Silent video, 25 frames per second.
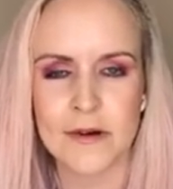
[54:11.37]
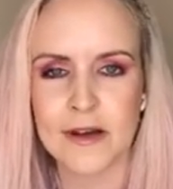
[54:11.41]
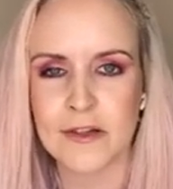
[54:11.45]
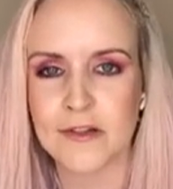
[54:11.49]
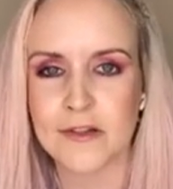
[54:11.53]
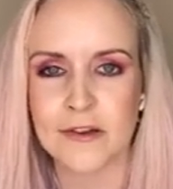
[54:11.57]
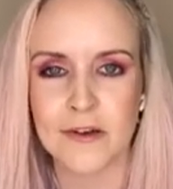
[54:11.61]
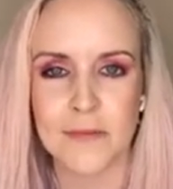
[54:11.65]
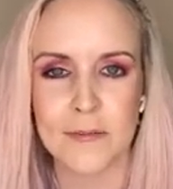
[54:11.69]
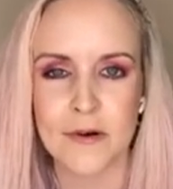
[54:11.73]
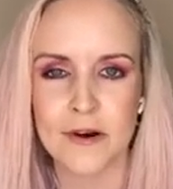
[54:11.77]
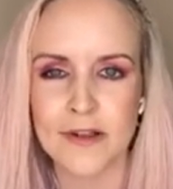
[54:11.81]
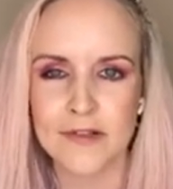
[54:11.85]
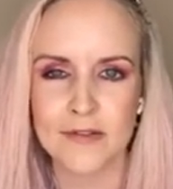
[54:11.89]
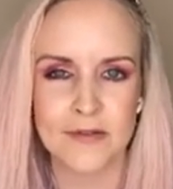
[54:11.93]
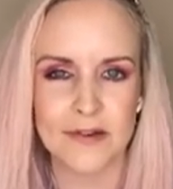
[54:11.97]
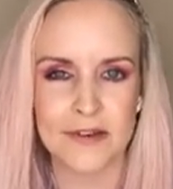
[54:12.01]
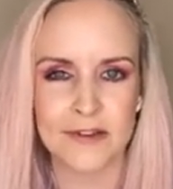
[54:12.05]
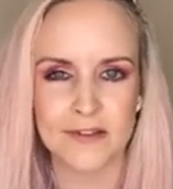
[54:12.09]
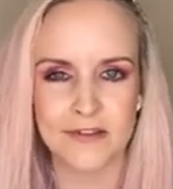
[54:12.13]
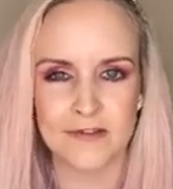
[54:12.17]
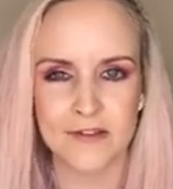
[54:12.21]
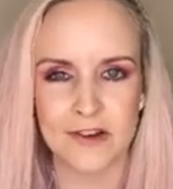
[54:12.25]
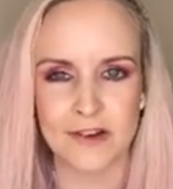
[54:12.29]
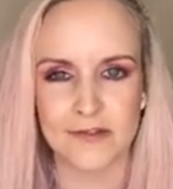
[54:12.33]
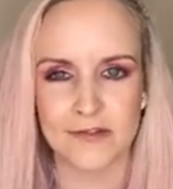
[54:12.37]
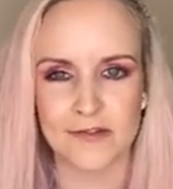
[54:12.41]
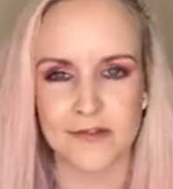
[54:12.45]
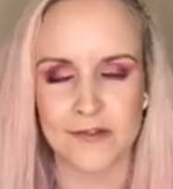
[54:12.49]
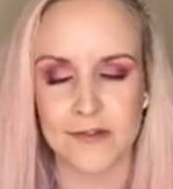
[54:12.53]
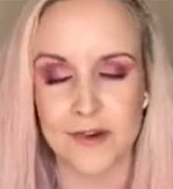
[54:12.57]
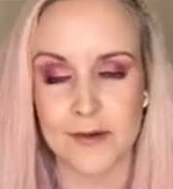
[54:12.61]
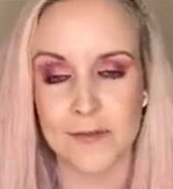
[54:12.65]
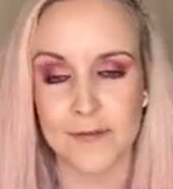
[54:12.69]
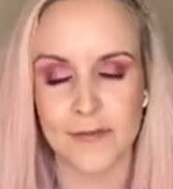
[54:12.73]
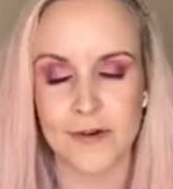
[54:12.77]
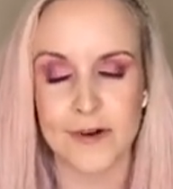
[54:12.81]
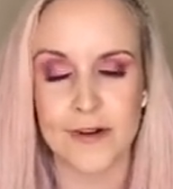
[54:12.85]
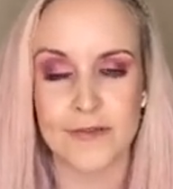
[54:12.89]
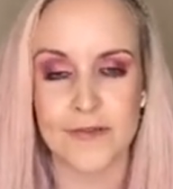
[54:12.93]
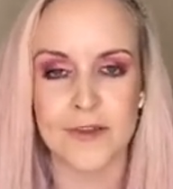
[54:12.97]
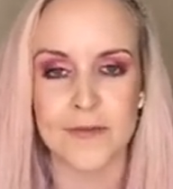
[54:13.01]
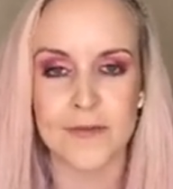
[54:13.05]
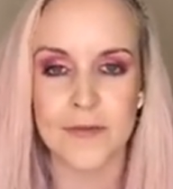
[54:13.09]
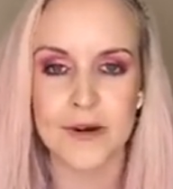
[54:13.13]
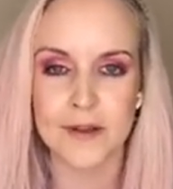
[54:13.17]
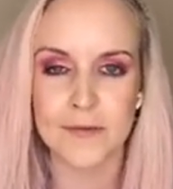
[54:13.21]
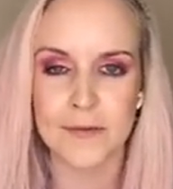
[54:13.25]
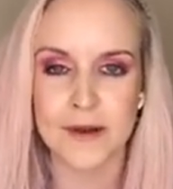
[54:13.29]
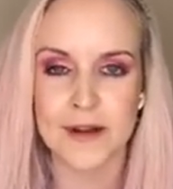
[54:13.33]
Well, actually, I'll probably do an Instagram stream for it.
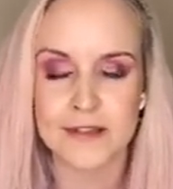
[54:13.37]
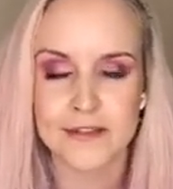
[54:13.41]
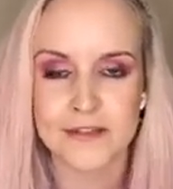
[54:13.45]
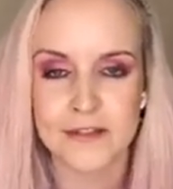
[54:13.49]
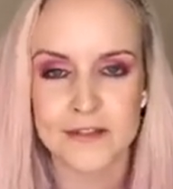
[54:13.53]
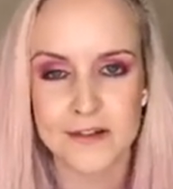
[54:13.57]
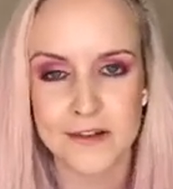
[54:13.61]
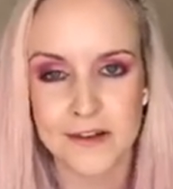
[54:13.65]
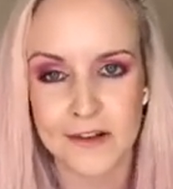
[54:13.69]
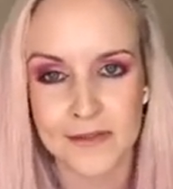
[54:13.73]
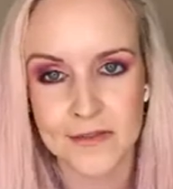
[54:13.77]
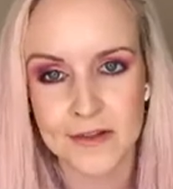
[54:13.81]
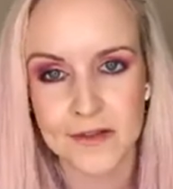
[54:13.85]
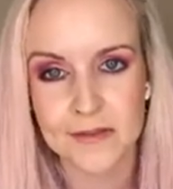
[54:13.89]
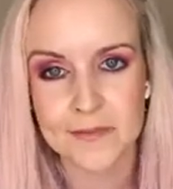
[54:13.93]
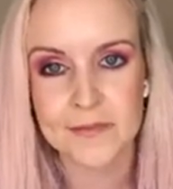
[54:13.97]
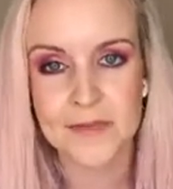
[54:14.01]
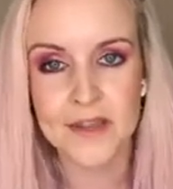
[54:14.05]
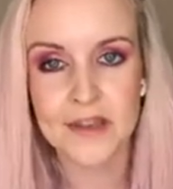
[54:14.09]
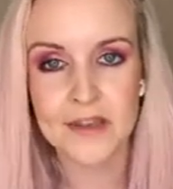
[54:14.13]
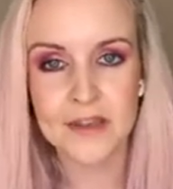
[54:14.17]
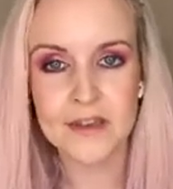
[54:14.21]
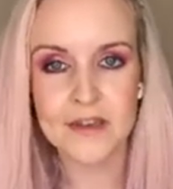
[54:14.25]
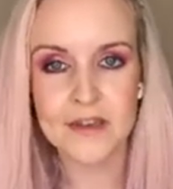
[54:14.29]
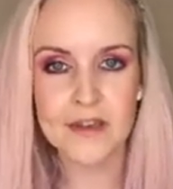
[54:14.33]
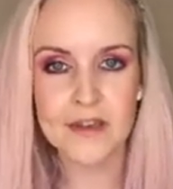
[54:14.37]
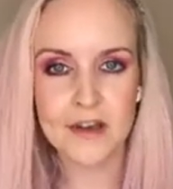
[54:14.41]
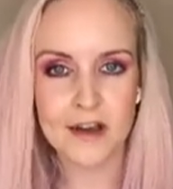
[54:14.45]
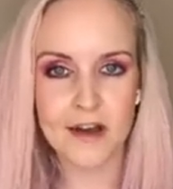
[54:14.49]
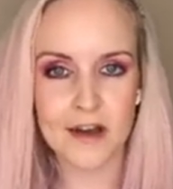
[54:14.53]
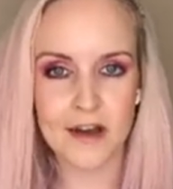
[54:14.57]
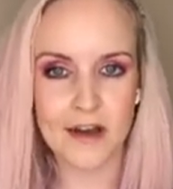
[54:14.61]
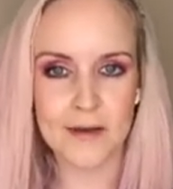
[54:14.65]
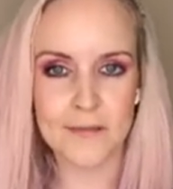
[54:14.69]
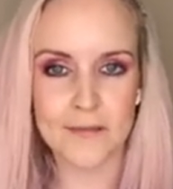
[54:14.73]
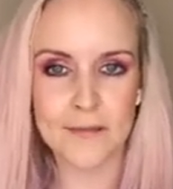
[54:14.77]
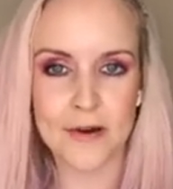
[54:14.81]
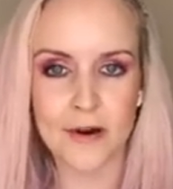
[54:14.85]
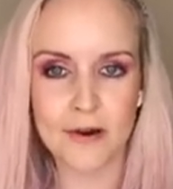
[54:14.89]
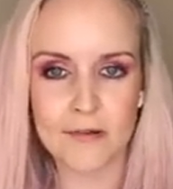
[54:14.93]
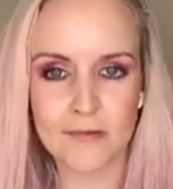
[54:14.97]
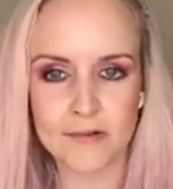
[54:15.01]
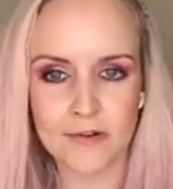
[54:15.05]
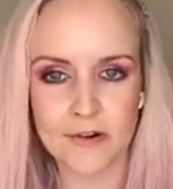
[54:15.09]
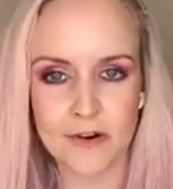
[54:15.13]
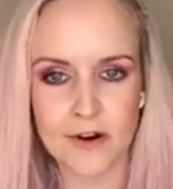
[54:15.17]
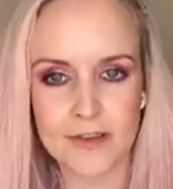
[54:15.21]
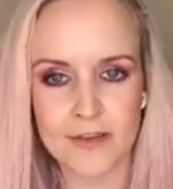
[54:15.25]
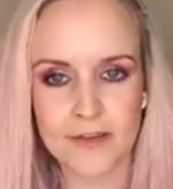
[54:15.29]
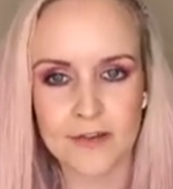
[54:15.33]
There's many ways to darn them, but I'll
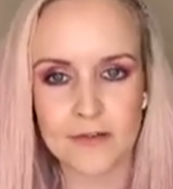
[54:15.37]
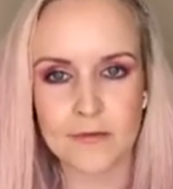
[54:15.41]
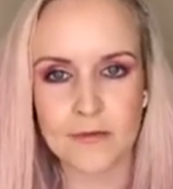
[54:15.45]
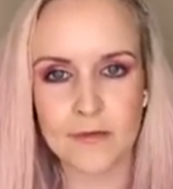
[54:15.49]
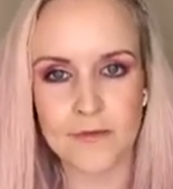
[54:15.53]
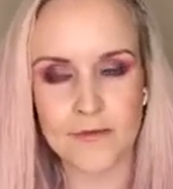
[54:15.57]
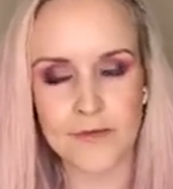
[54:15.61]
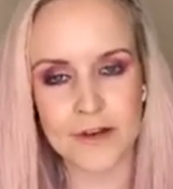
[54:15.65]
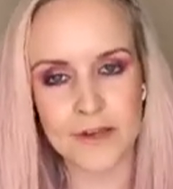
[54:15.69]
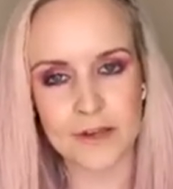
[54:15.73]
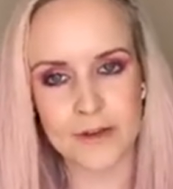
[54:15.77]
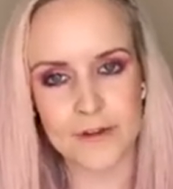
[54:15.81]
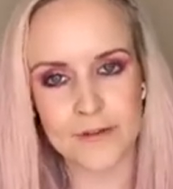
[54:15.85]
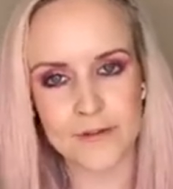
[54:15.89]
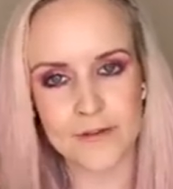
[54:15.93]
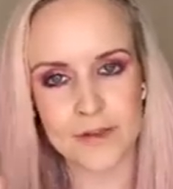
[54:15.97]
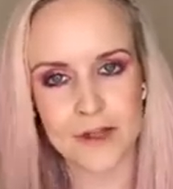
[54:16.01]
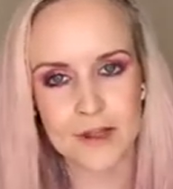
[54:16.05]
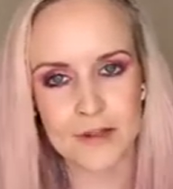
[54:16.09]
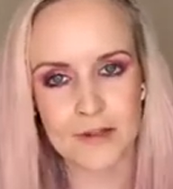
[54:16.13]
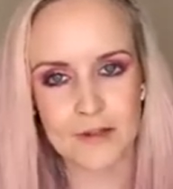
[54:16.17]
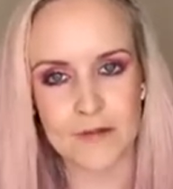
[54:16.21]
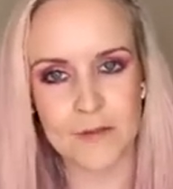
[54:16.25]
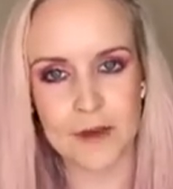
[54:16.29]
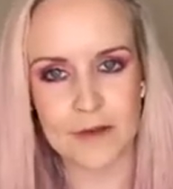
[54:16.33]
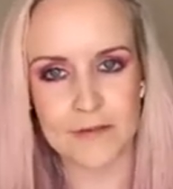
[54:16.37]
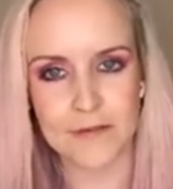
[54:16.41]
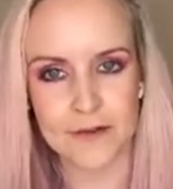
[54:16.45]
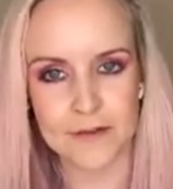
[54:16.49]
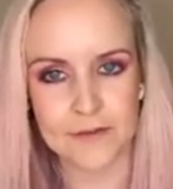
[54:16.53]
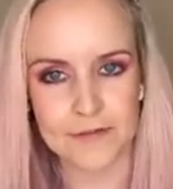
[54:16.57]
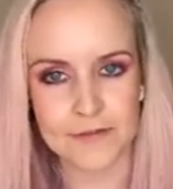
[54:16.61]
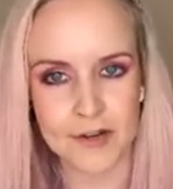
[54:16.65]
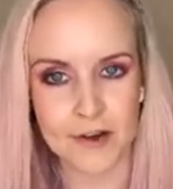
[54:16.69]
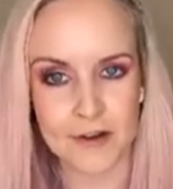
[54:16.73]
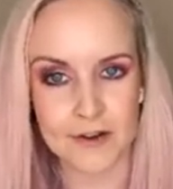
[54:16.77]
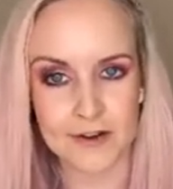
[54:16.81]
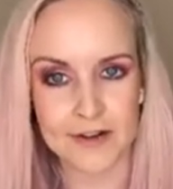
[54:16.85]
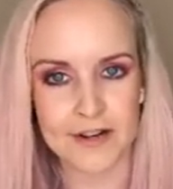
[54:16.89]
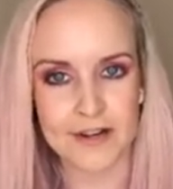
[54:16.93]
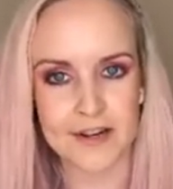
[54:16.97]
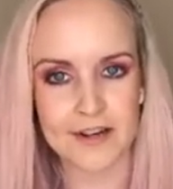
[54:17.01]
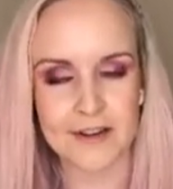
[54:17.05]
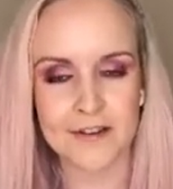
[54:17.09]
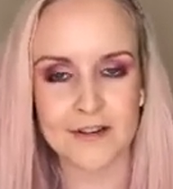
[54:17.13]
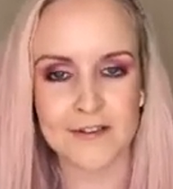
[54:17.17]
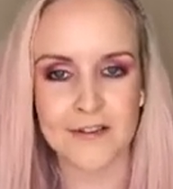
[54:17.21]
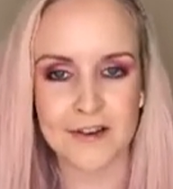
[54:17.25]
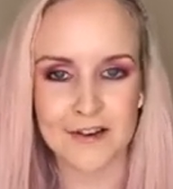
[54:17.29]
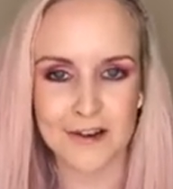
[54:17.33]
try to do a video for each method of
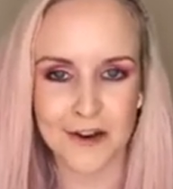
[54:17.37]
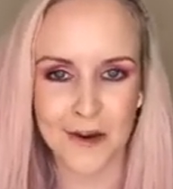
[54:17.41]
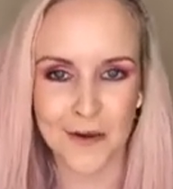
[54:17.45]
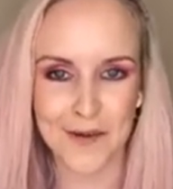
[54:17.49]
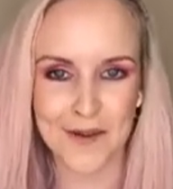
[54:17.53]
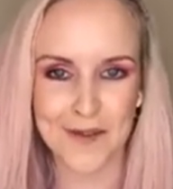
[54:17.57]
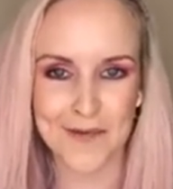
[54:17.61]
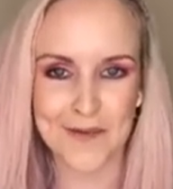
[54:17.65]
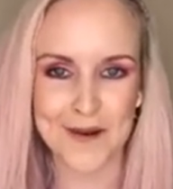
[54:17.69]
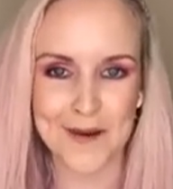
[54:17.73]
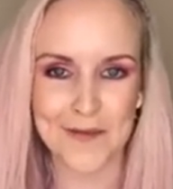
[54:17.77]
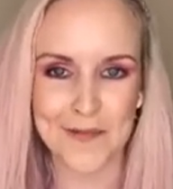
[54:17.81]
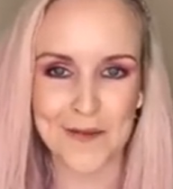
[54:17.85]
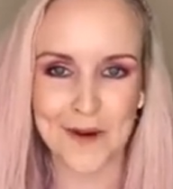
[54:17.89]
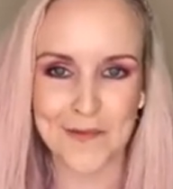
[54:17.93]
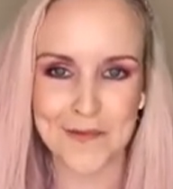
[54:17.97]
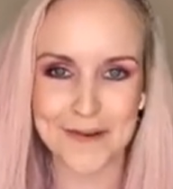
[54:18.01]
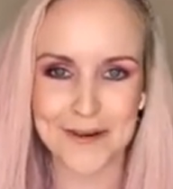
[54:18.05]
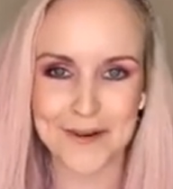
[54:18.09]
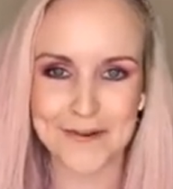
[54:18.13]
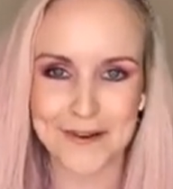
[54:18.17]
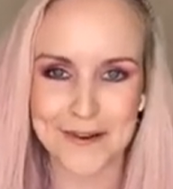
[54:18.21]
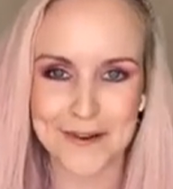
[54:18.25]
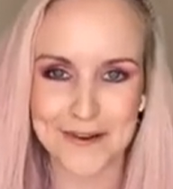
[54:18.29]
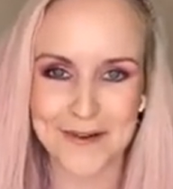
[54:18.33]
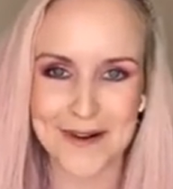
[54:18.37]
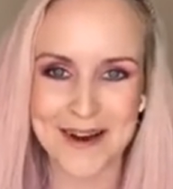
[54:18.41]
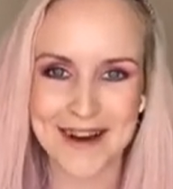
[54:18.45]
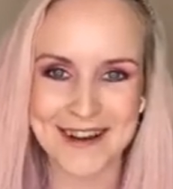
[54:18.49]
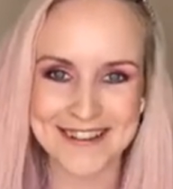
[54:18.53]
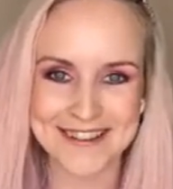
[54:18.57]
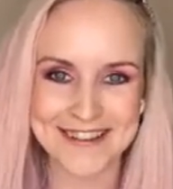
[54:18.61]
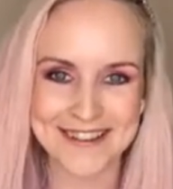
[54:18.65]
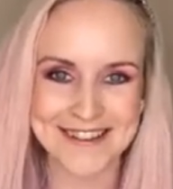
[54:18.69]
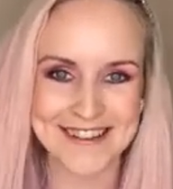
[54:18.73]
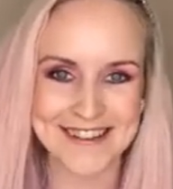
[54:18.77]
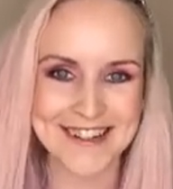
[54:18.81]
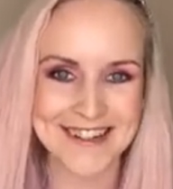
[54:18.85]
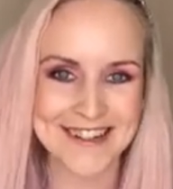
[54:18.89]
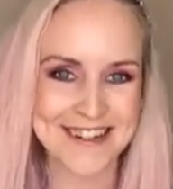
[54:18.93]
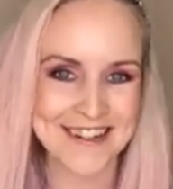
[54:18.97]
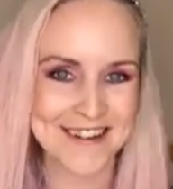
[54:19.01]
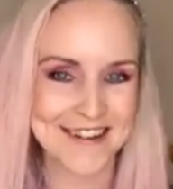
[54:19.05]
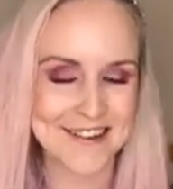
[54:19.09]
darning because I know it's been a popular request.